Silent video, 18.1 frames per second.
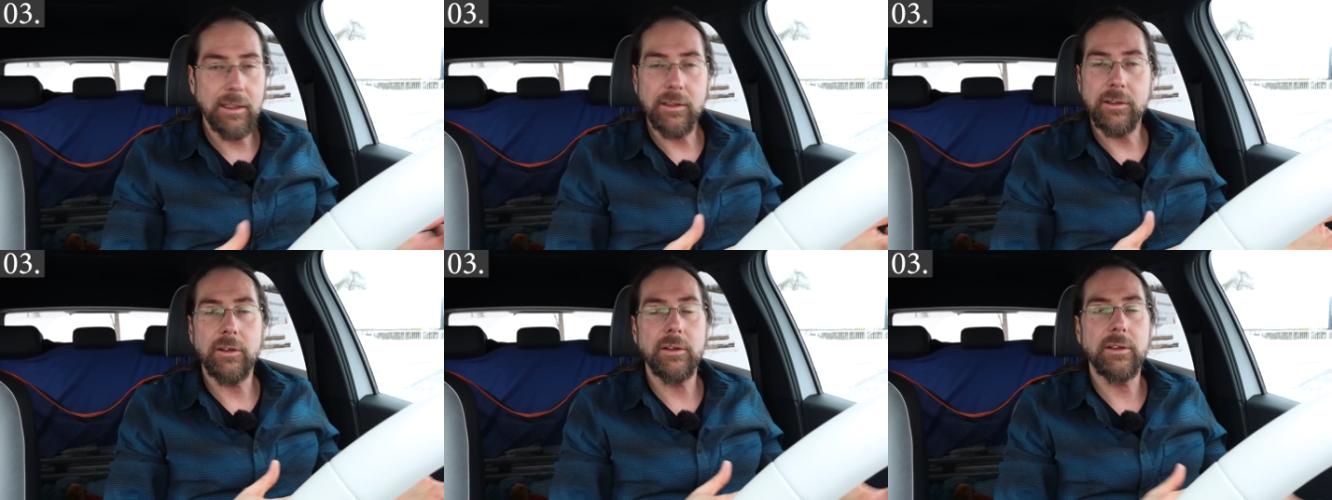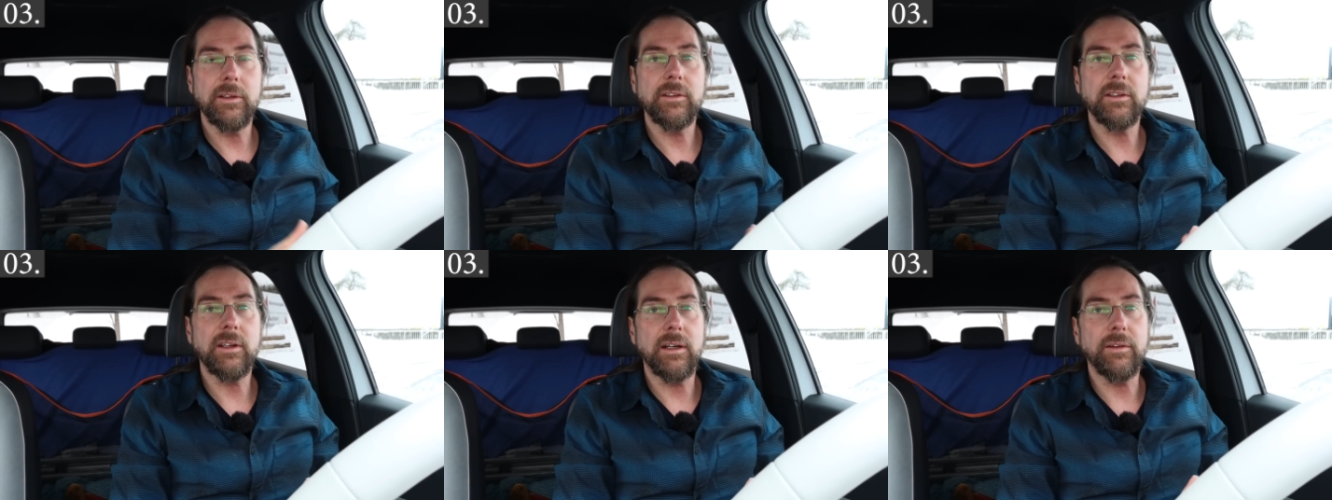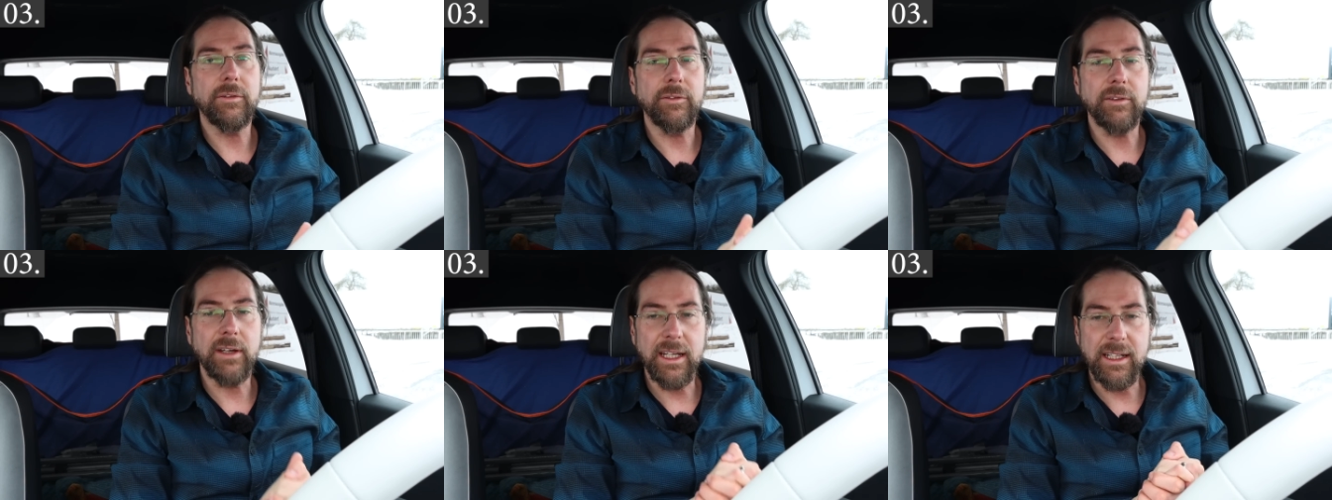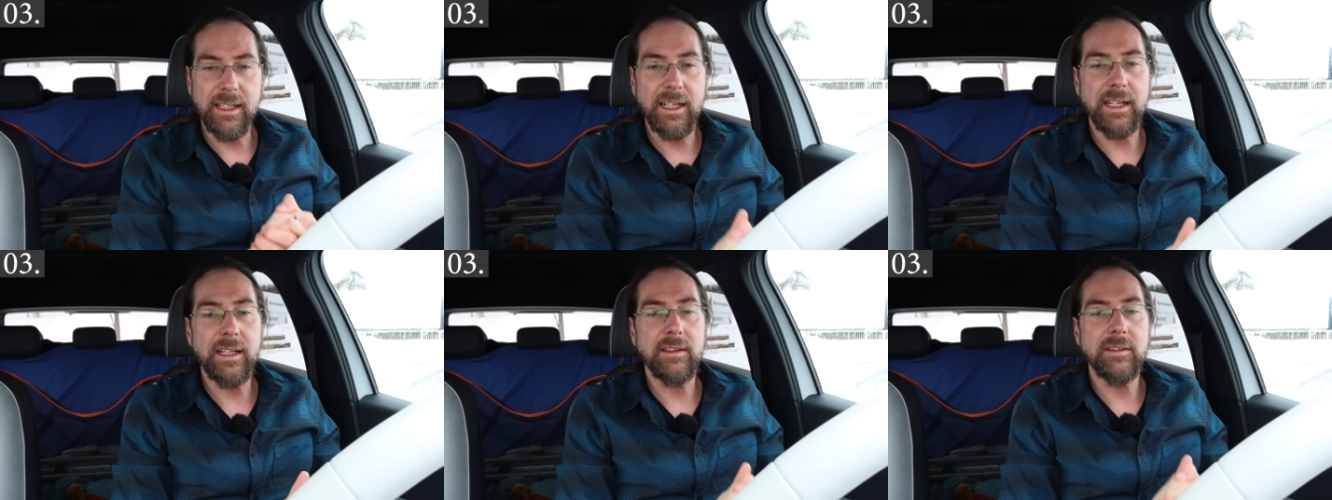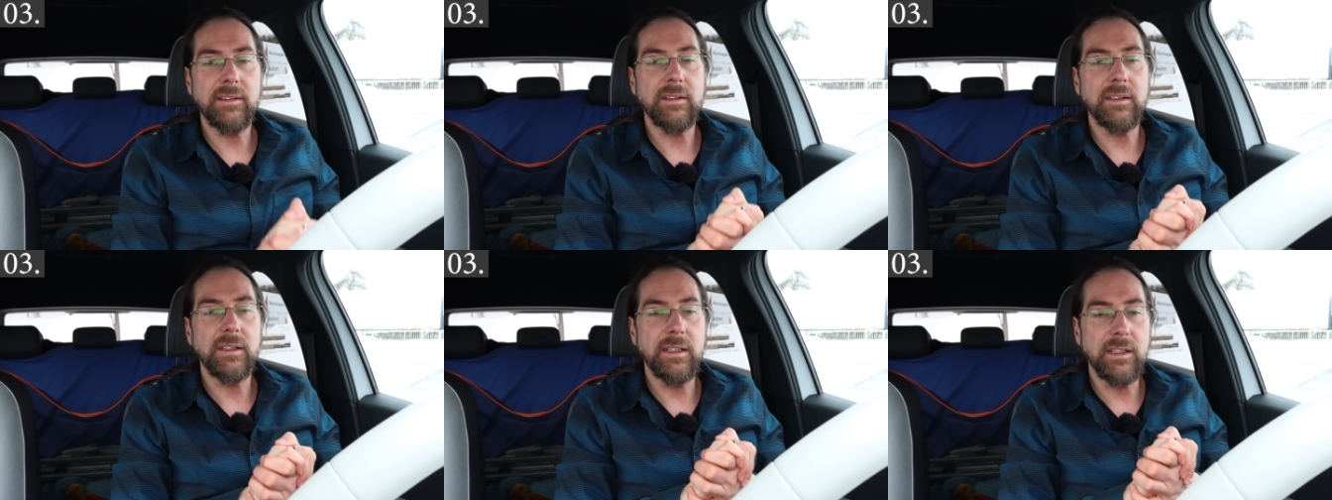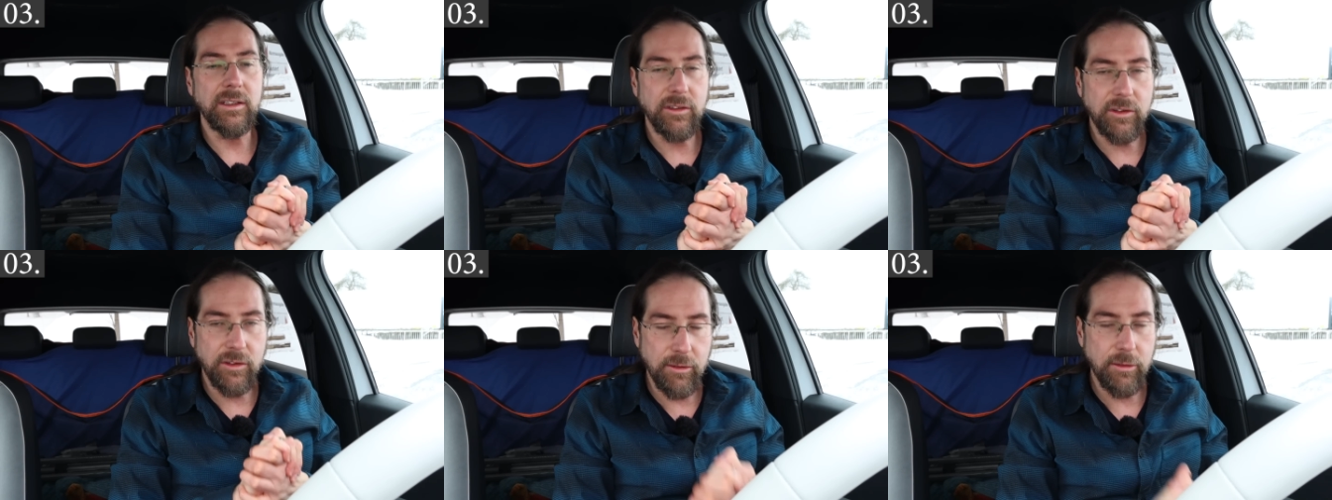it turns off, and that's
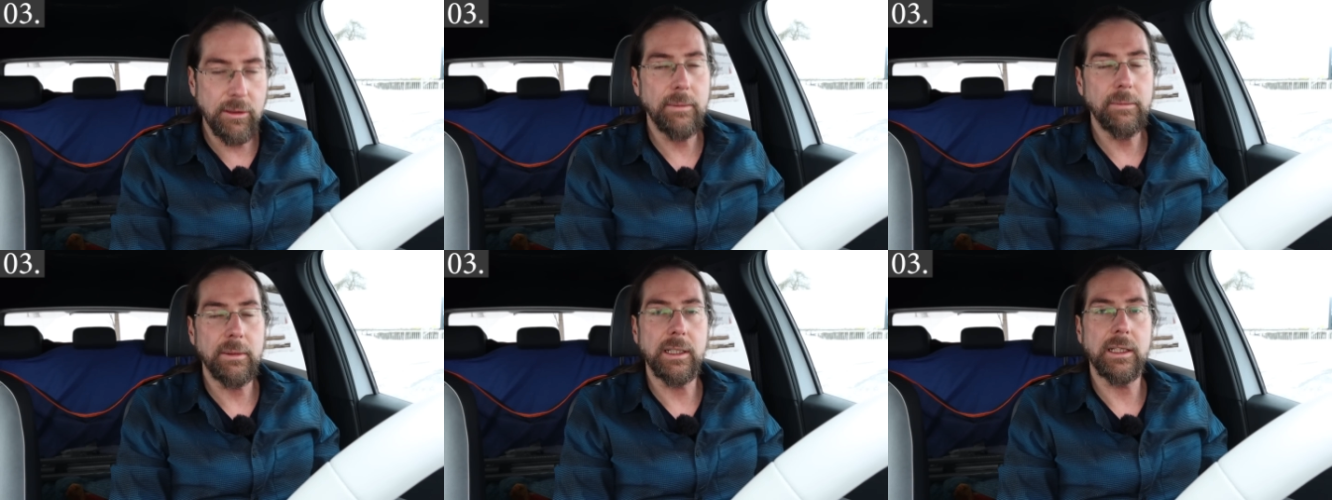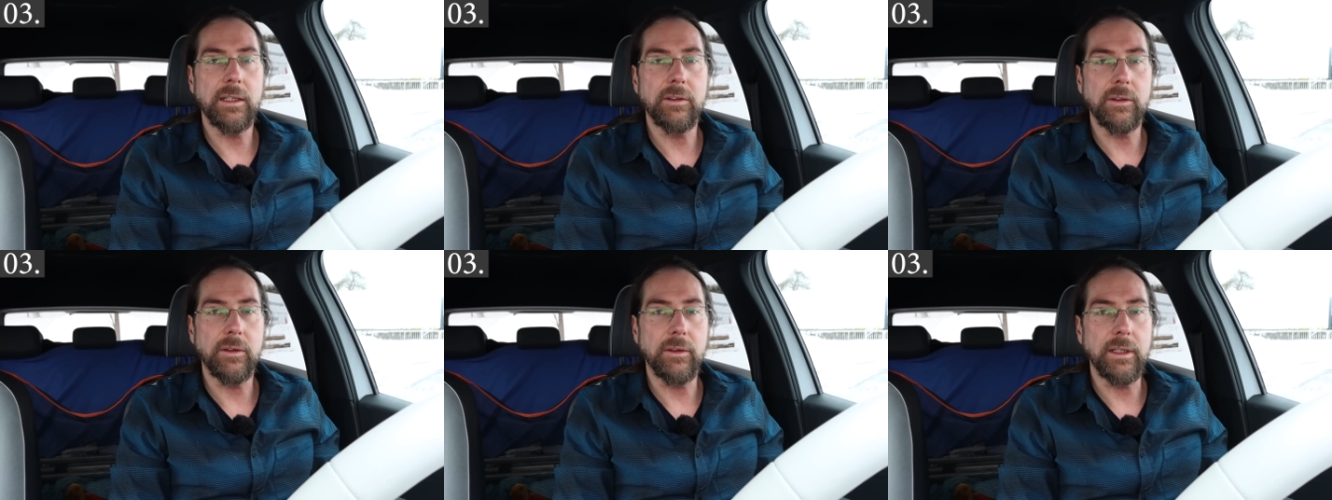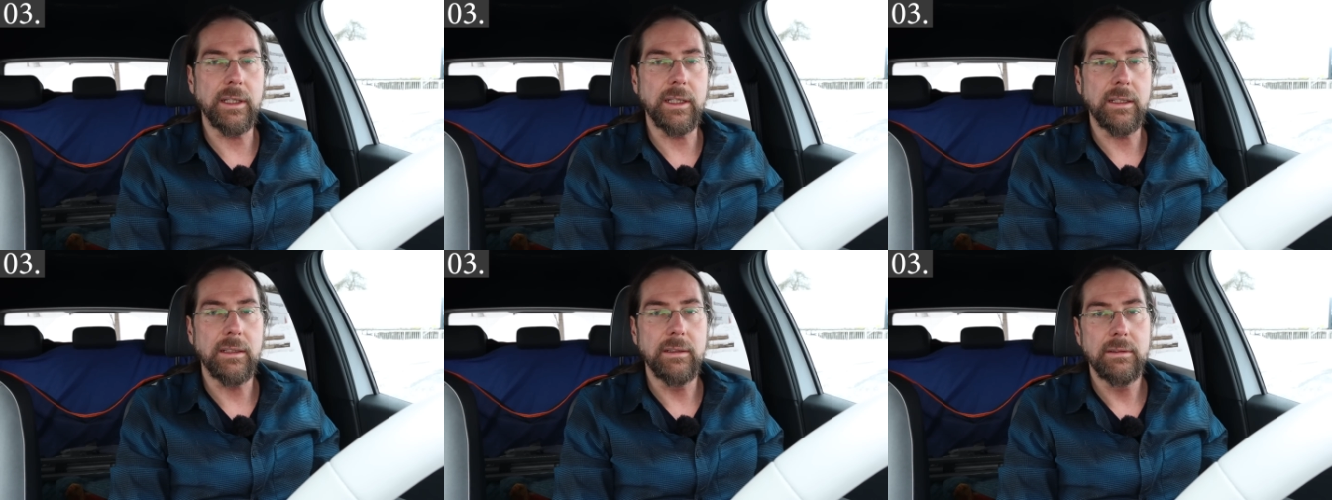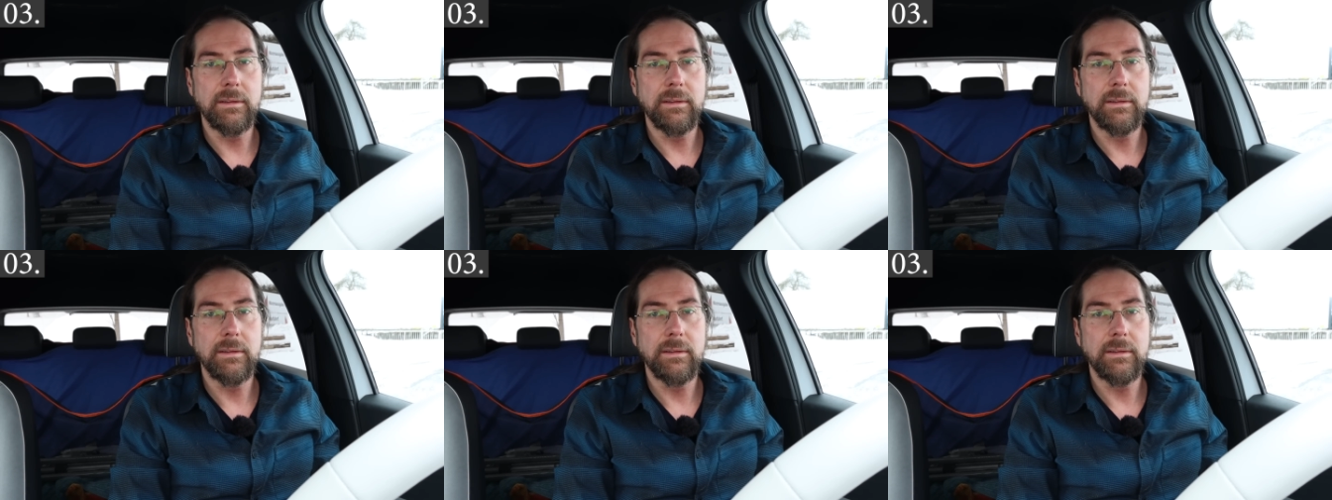extremely annoying.